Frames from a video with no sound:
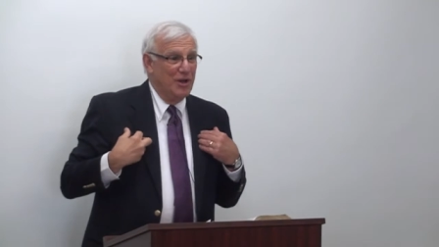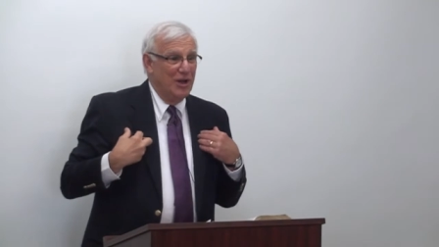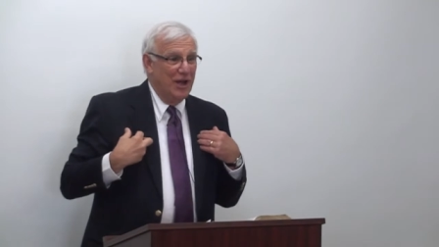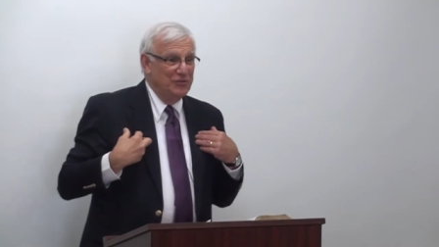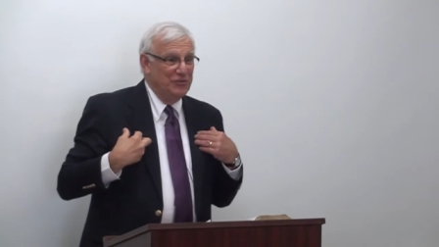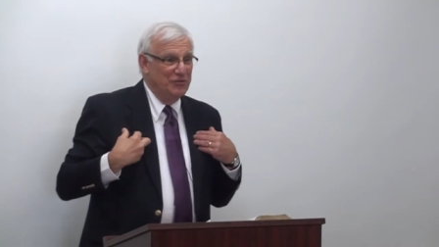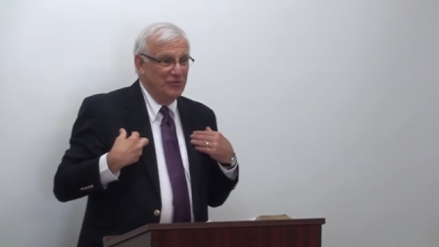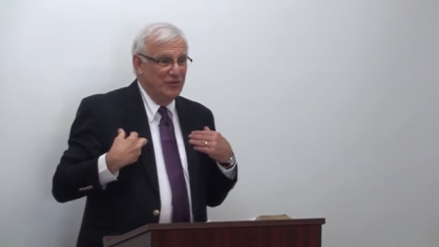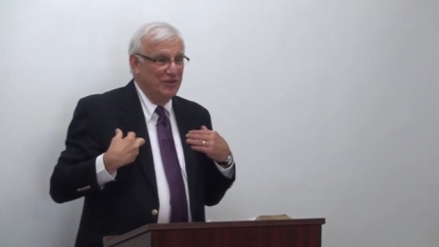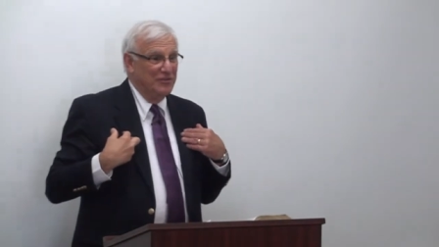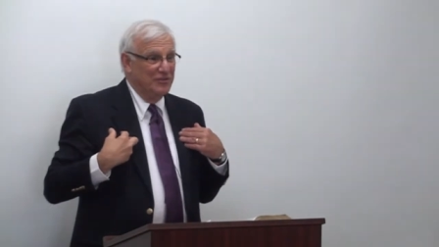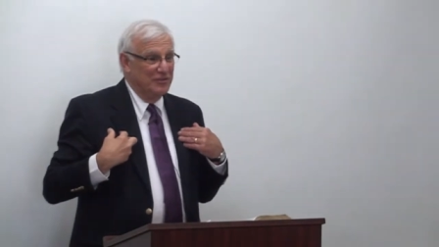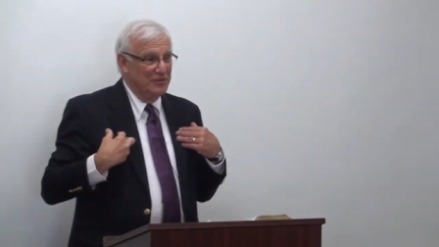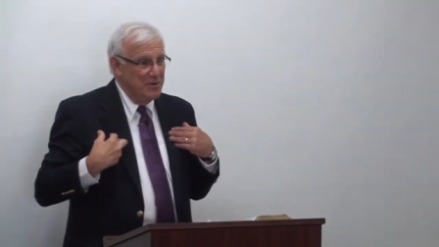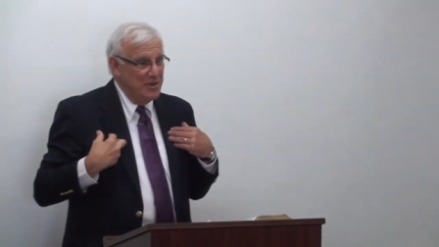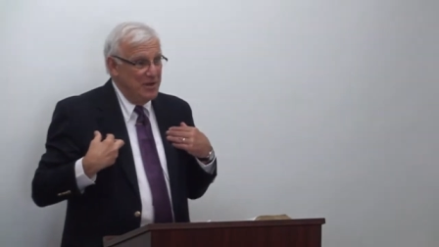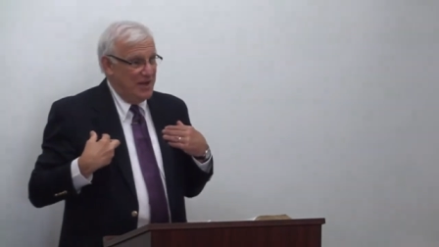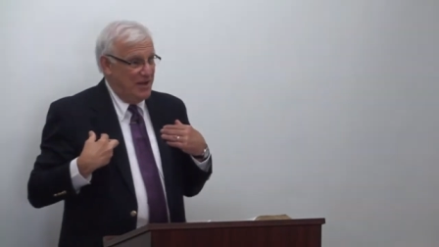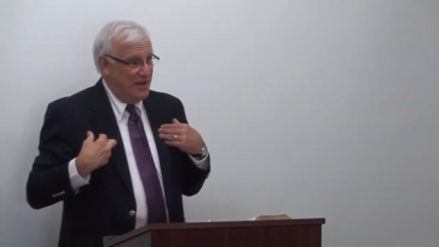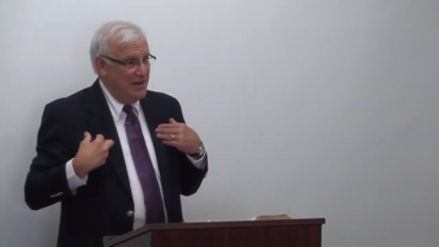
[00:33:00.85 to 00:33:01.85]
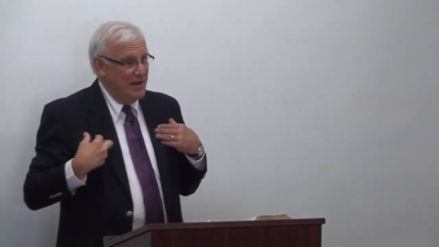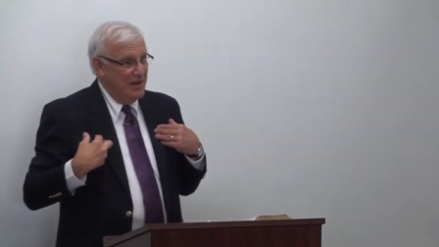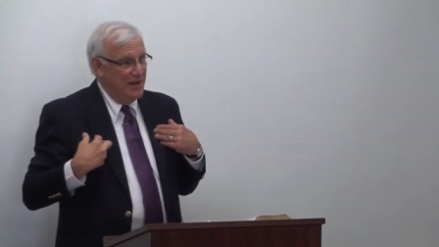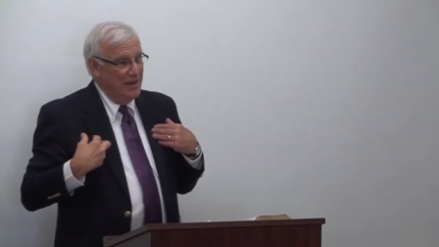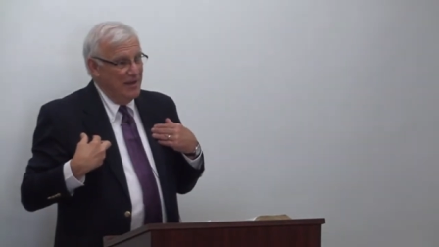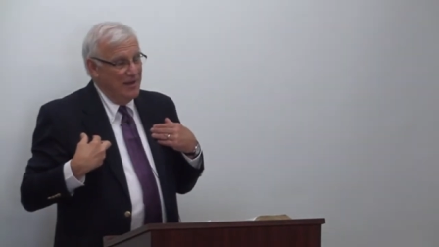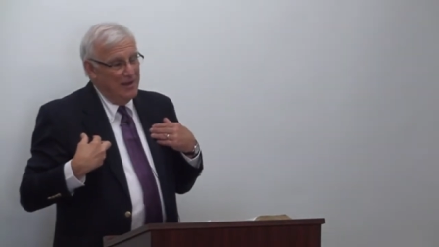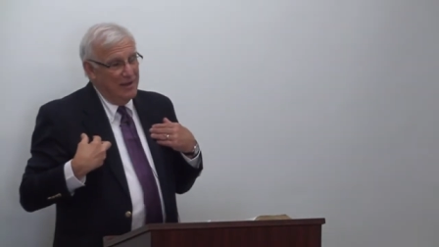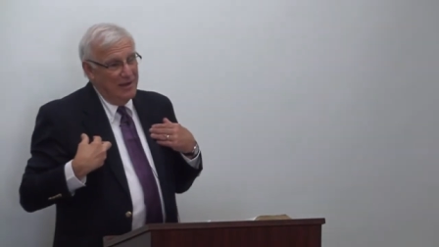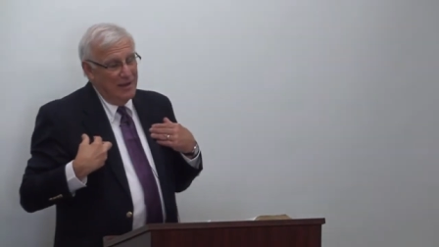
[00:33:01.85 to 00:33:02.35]
got sent to me.
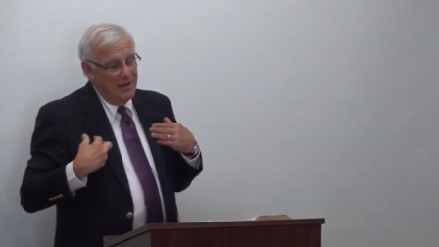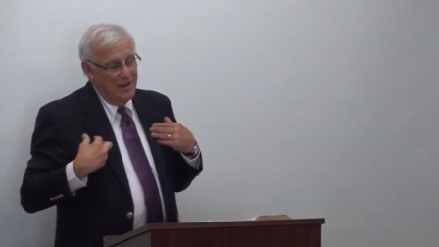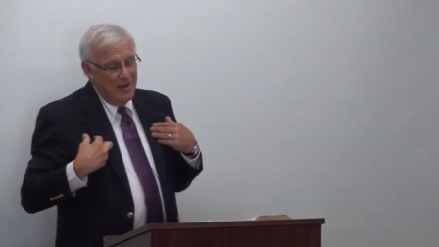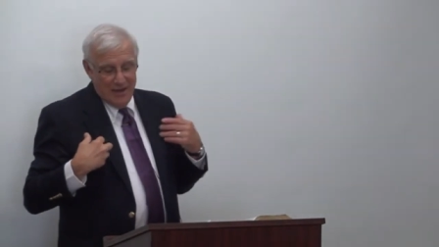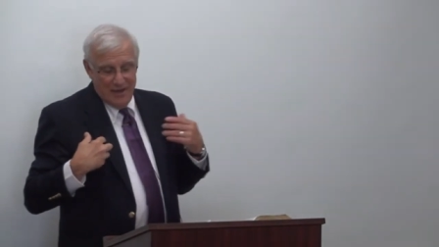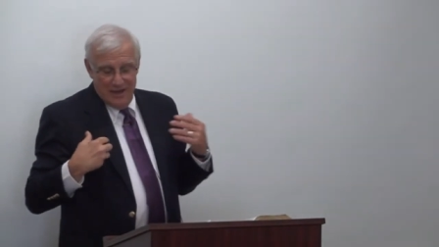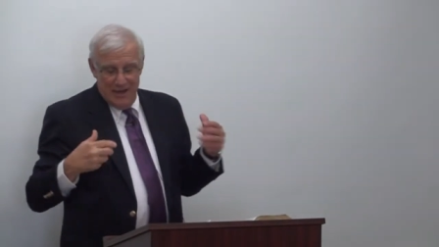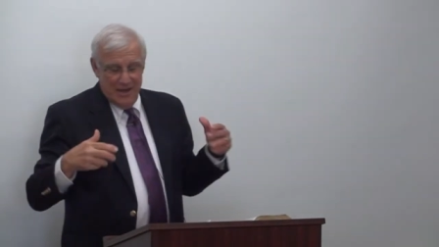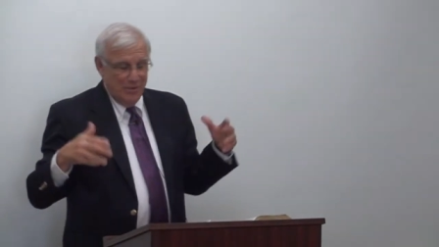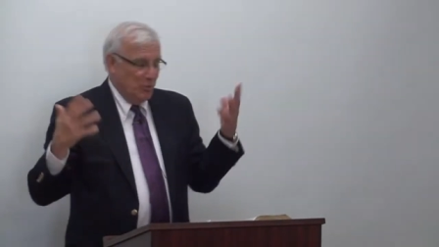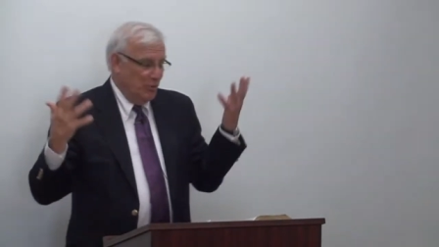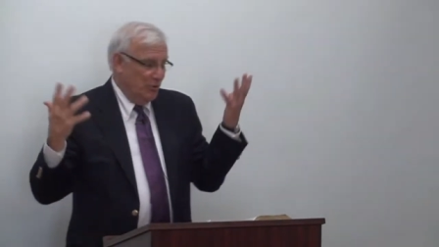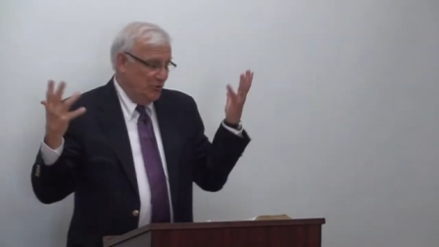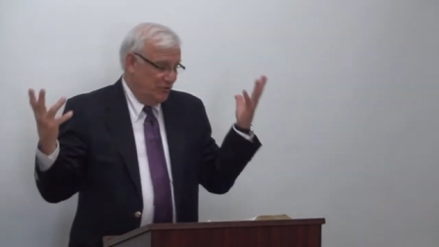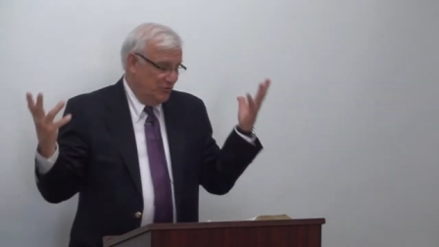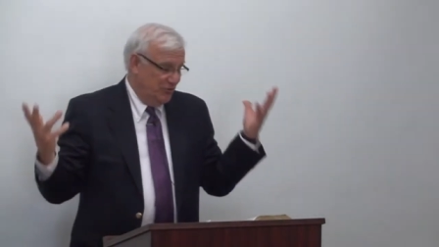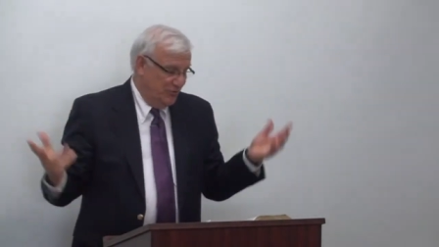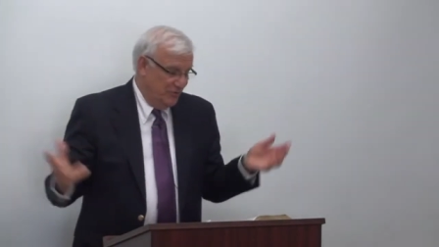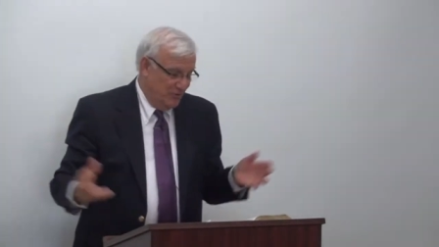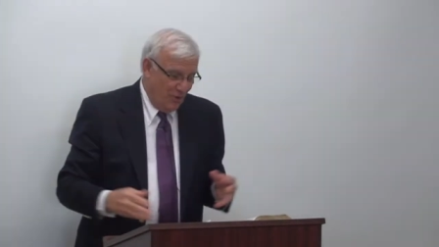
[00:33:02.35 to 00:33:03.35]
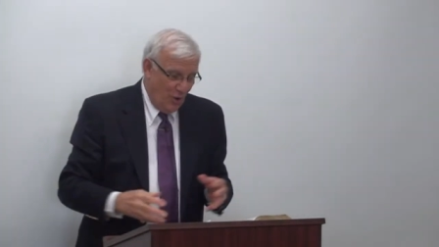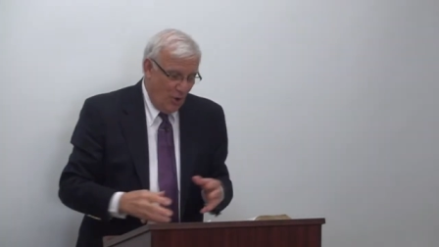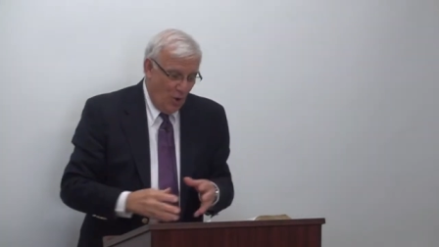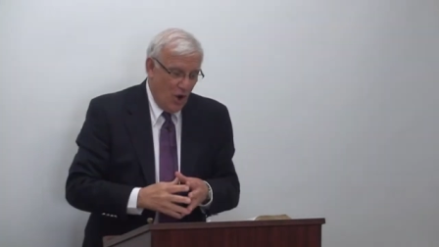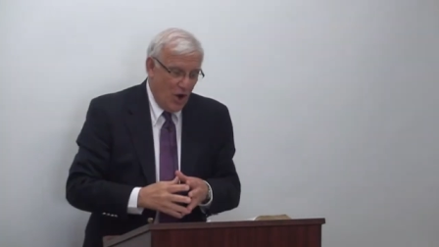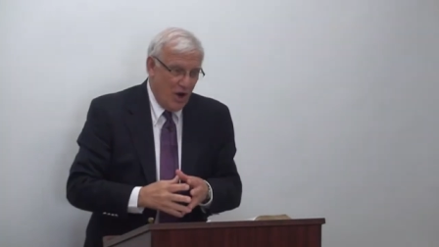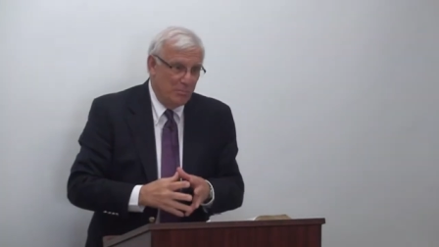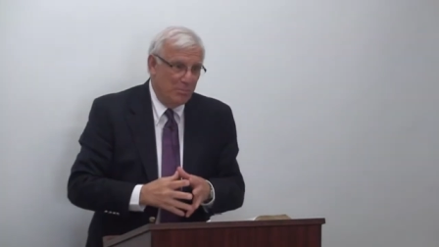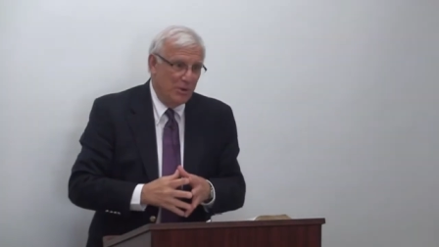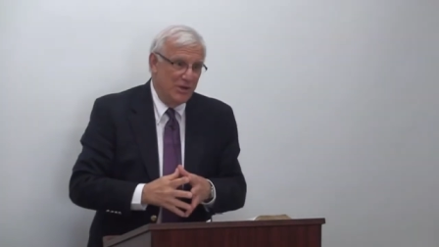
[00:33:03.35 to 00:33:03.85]
Uh, it was
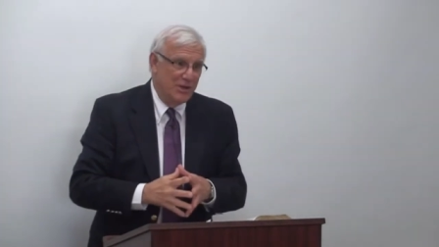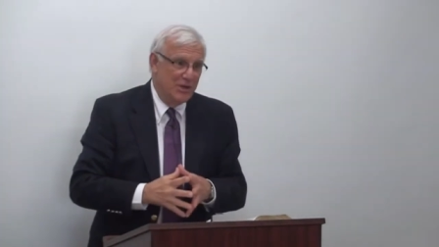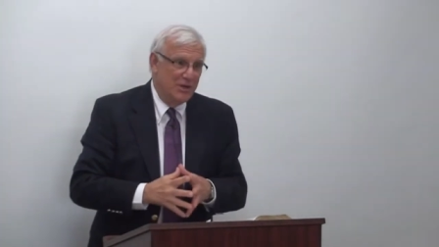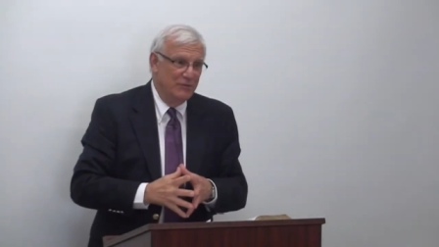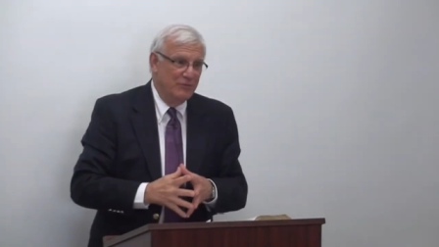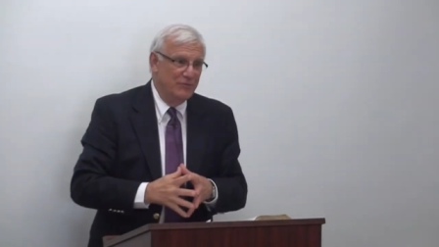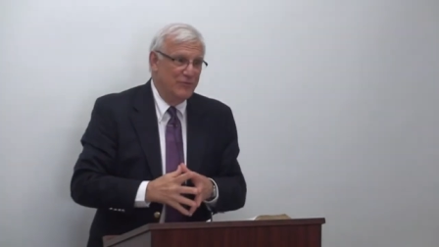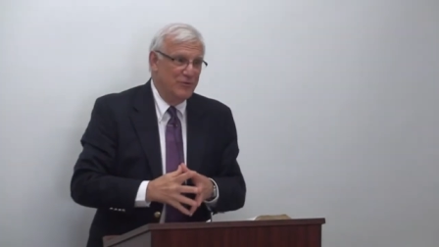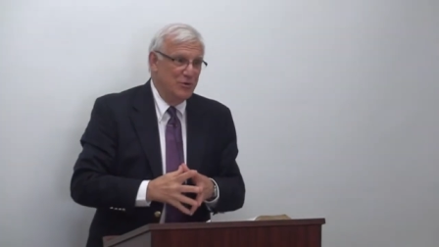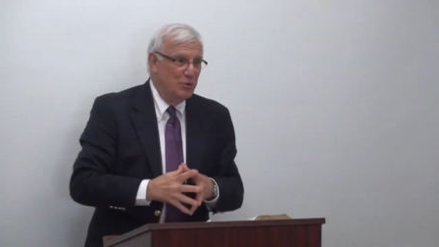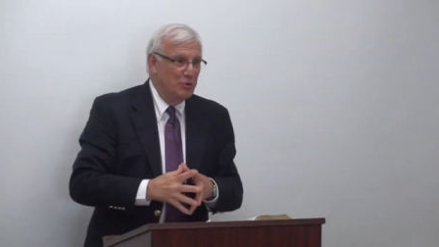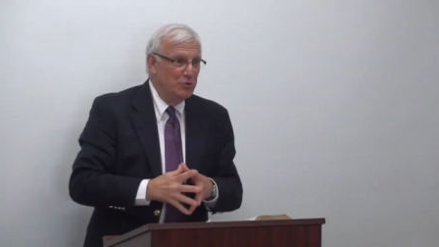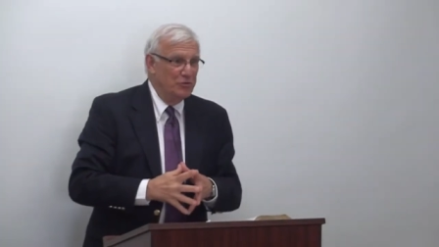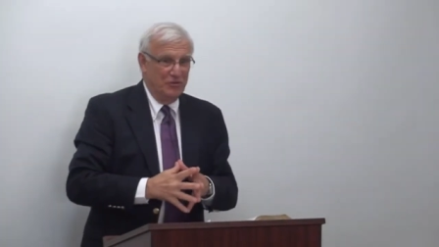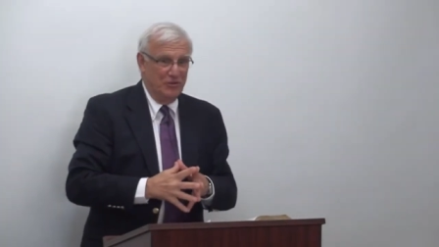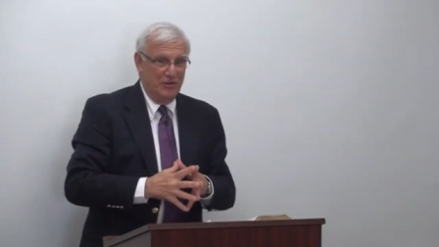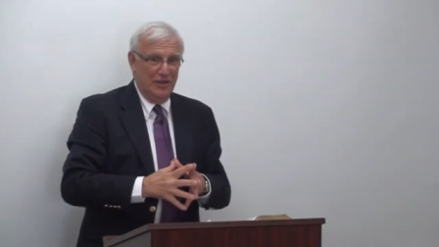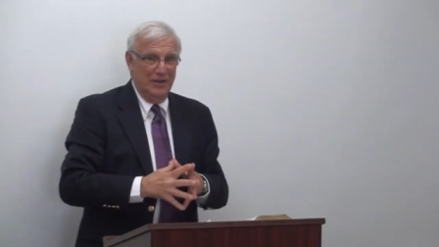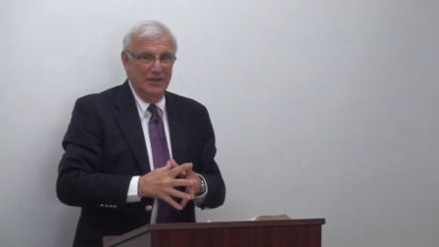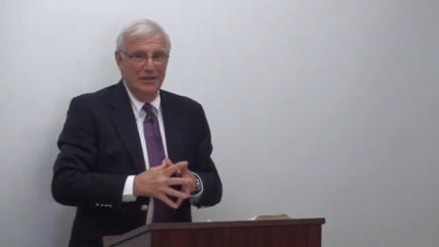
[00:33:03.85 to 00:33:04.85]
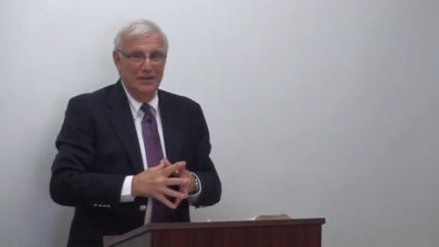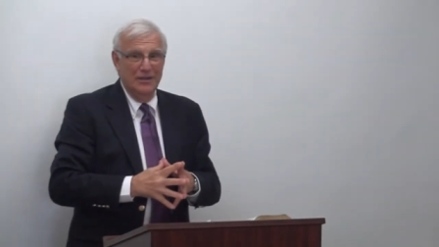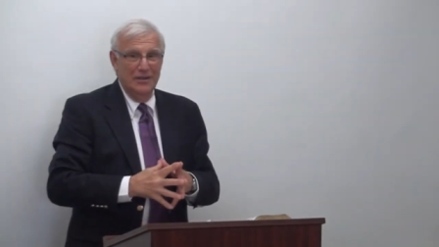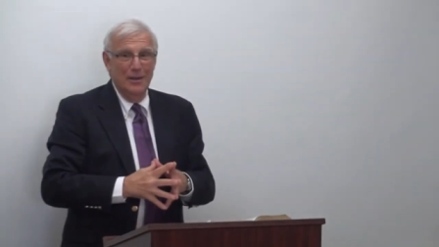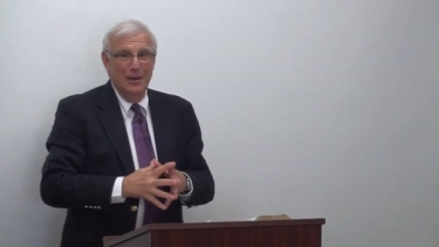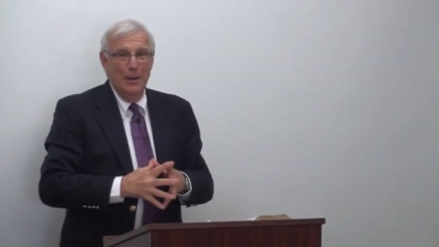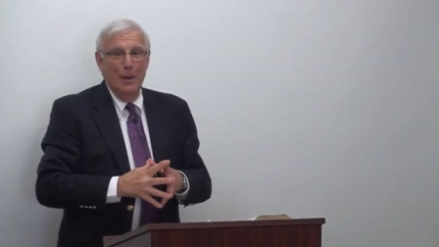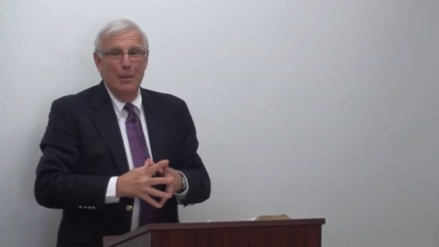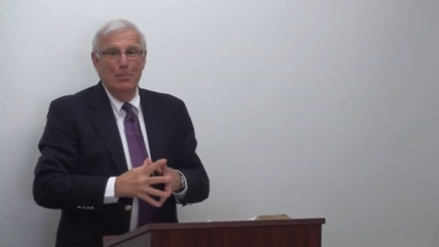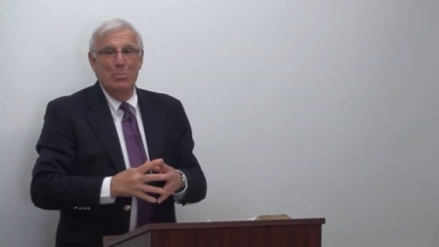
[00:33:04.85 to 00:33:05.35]
horribly confusing.
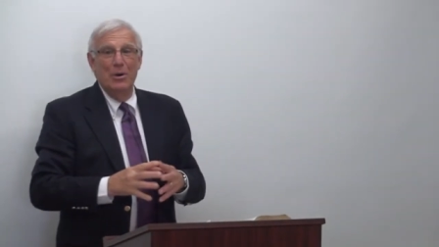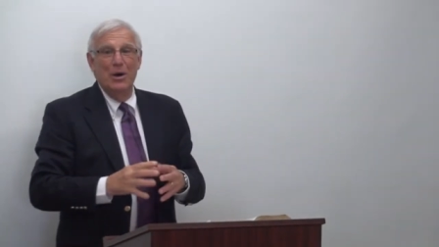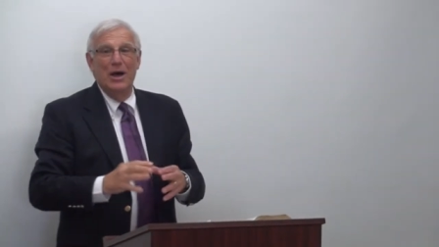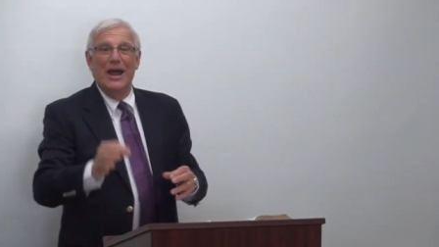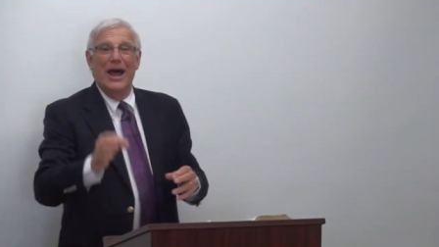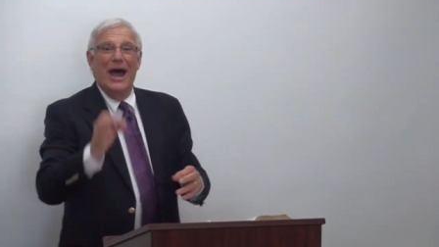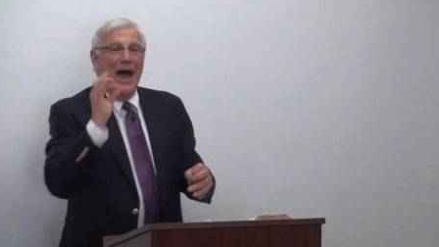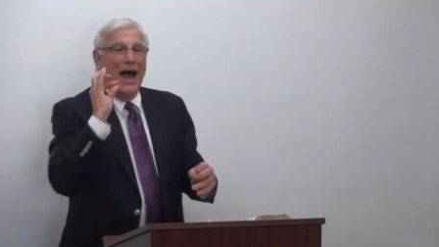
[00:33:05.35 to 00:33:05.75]
But